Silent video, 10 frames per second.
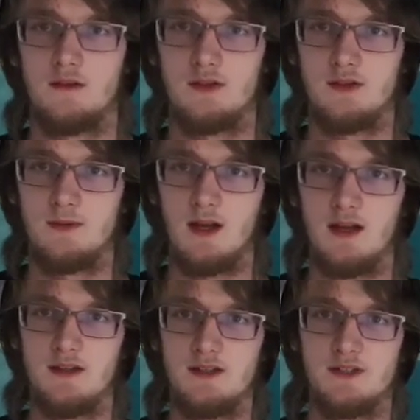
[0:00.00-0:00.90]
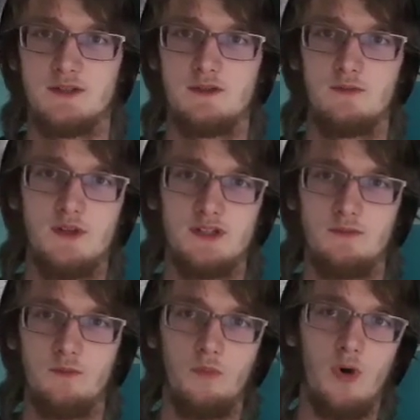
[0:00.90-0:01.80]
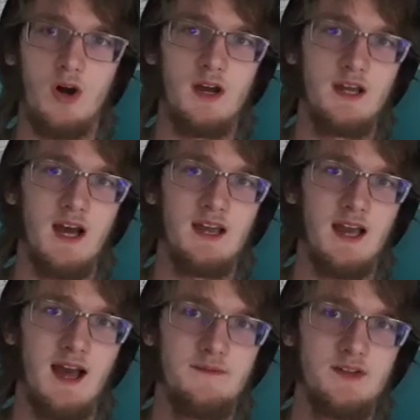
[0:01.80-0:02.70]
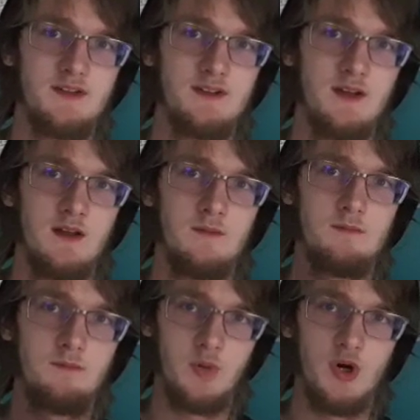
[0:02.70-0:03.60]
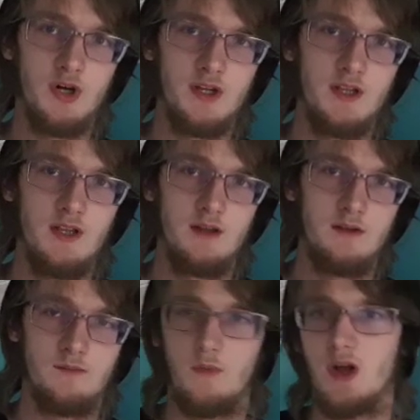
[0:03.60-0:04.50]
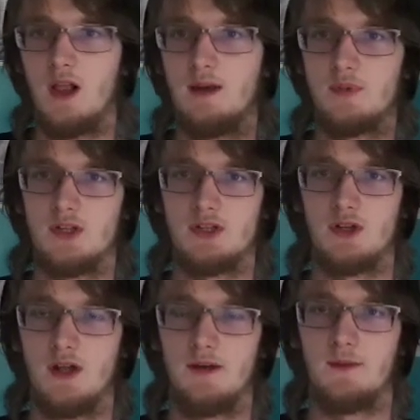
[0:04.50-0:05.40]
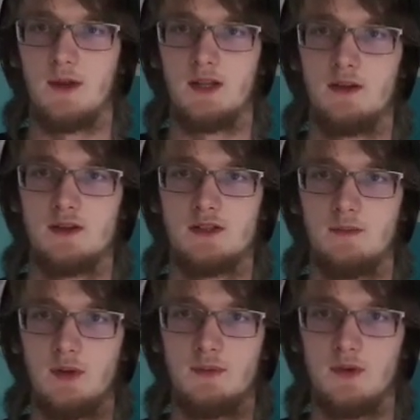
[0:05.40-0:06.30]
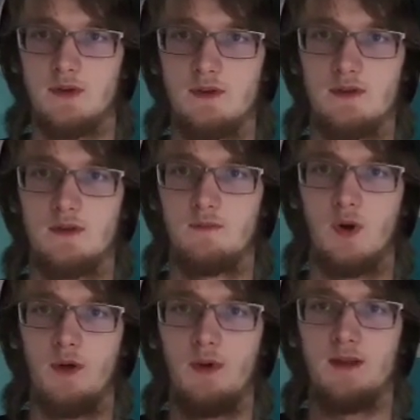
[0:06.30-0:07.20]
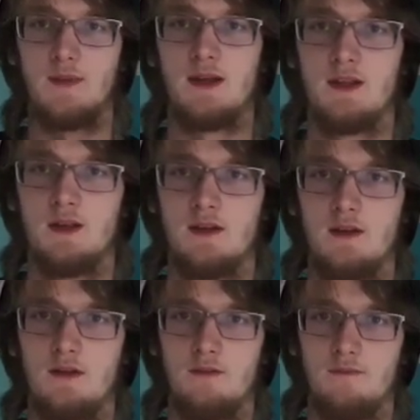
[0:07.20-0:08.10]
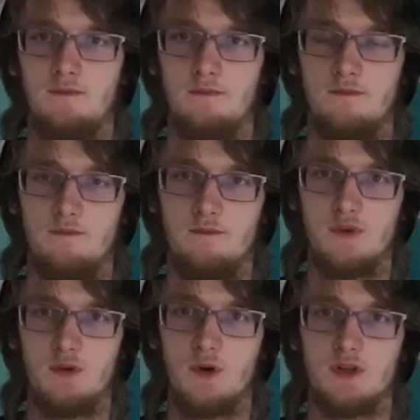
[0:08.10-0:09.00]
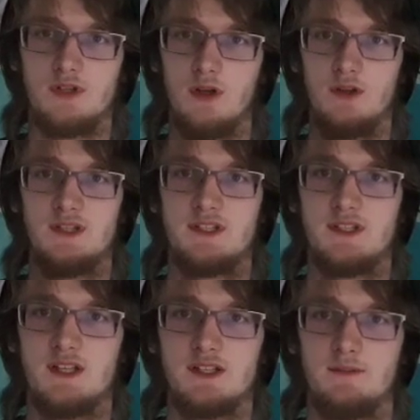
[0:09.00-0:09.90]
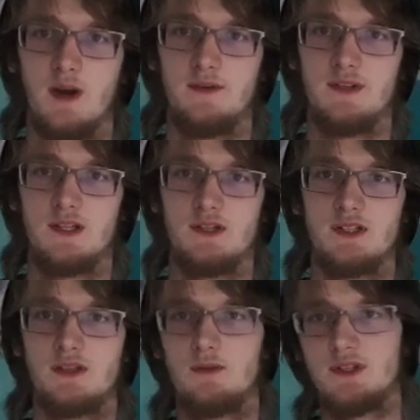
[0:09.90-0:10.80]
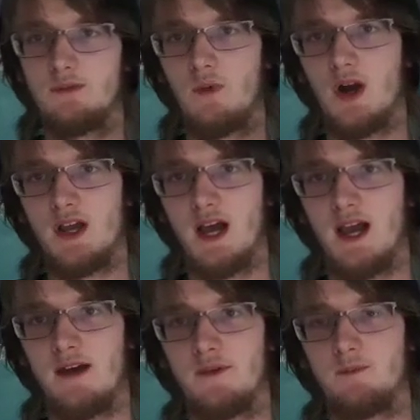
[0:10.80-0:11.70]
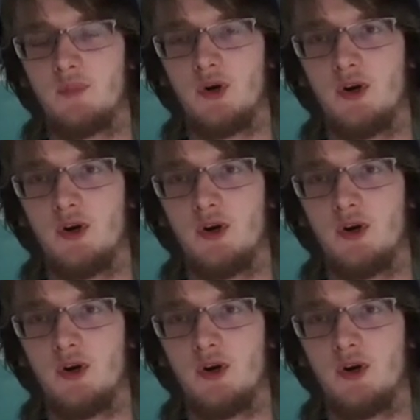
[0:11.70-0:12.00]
to be honest, the reason why I haven't put, well, I'm pretty sure everybody, some people, well, one of my viewers noticed this in my videos. The reason why I haven't